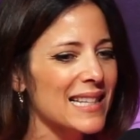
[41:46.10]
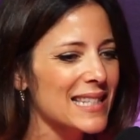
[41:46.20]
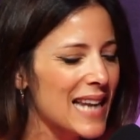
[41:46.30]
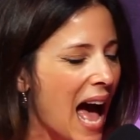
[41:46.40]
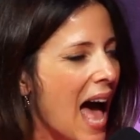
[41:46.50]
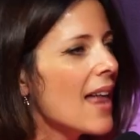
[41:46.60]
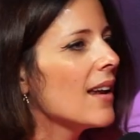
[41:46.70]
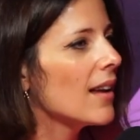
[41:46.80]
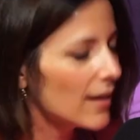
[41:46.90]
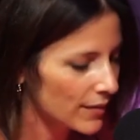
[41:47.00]
that's not
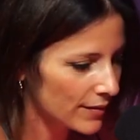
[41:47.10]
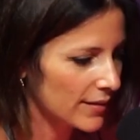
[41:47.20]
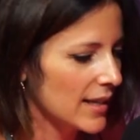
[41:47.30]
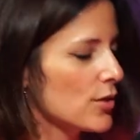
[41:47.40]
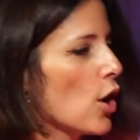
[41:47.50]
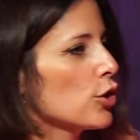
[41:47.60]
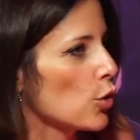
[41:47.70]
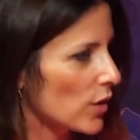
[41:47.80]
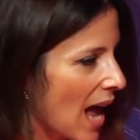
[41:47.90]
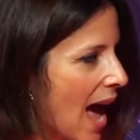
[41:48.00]
is
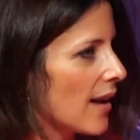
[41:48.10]
also not.